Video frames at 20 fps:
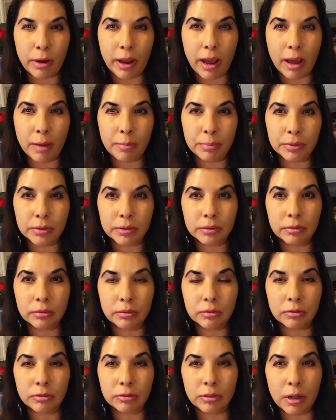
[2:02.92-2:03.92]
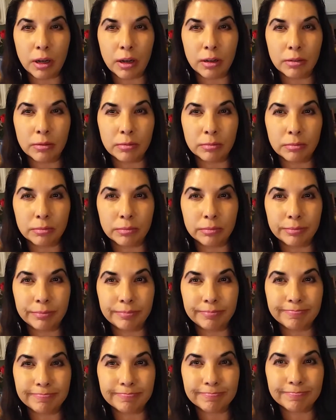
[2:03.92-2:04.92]
rap
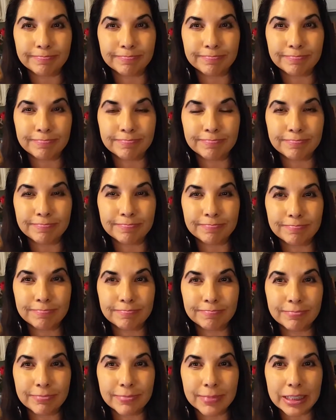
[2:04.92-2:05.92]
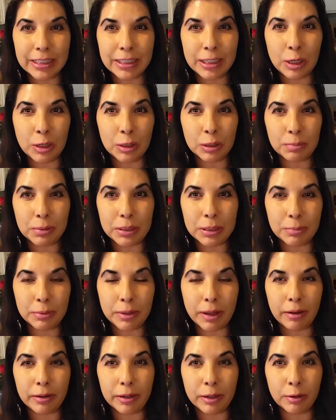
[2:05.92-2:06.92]
from, you know, the
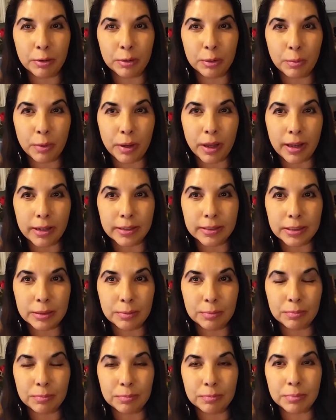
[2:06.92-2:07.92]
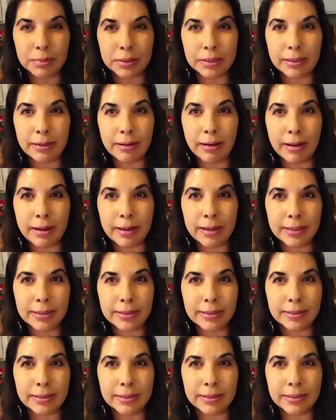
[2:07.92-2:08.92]
people out here in the West,
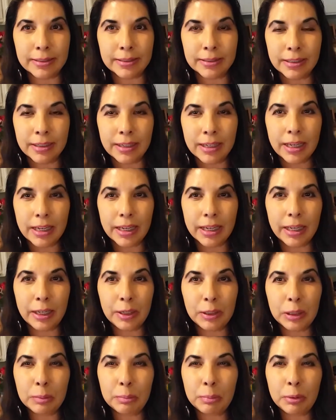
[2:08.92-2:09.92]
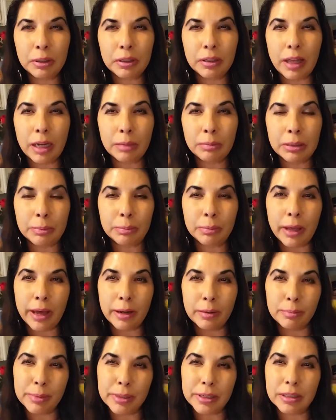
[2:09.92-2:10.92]
because it could put a lot of people
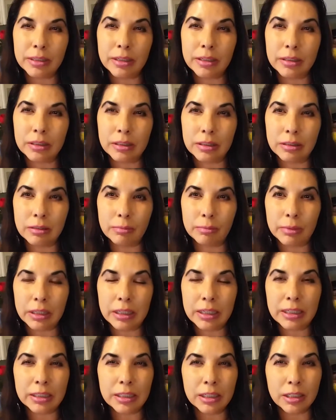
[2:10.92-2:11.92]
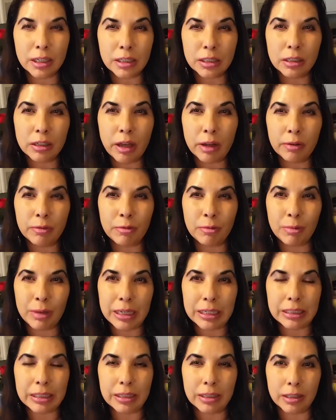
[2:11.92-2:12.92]
out of business because it does a lot of
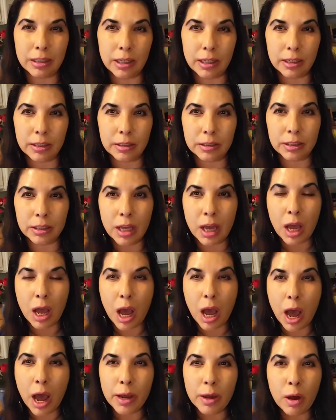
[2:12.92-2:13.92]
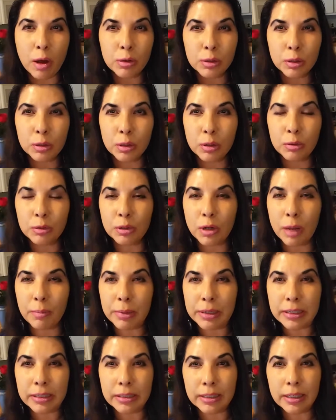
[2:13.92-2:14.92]
amazing things. I also use it on
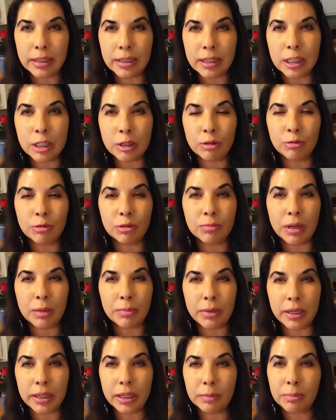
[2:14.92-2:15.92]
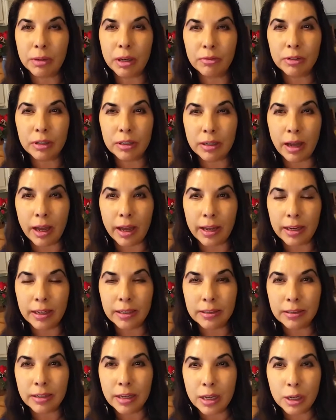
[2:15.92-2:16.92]
my skin to remove my makeup every
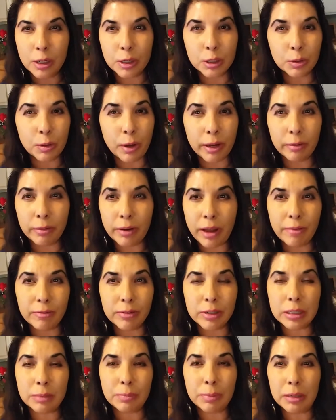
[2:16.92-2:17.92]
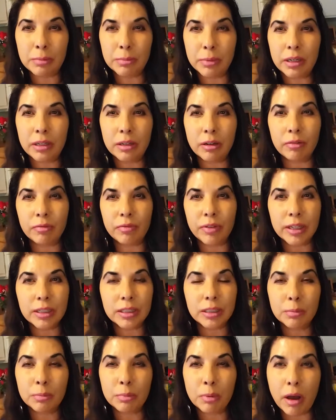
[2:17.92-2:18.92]
night. So I don't have to spend money on
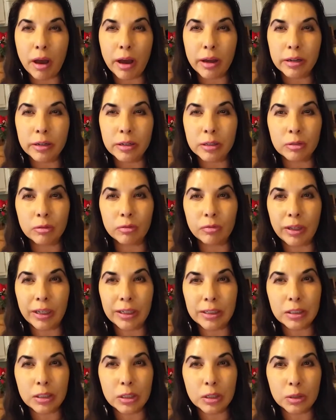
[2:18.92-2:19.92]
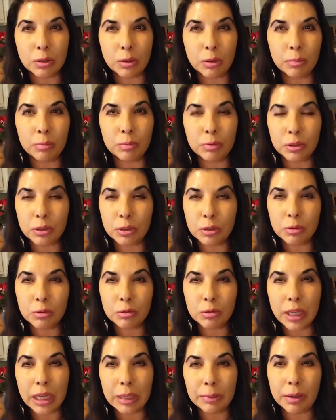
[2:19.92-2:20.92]
fancy products or fancy soaps
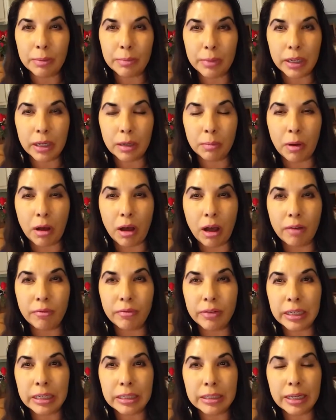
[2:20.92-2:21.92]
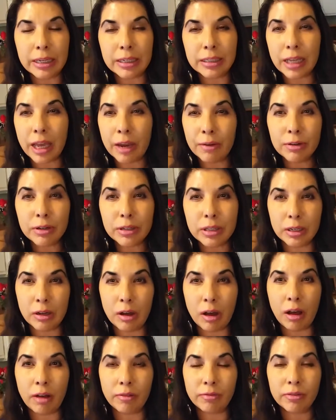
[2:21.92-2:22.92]
to take my makeup off. And it takes everything
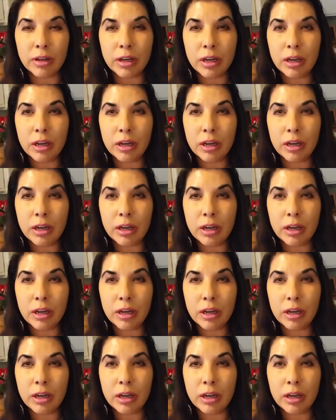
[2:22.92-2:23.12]
off,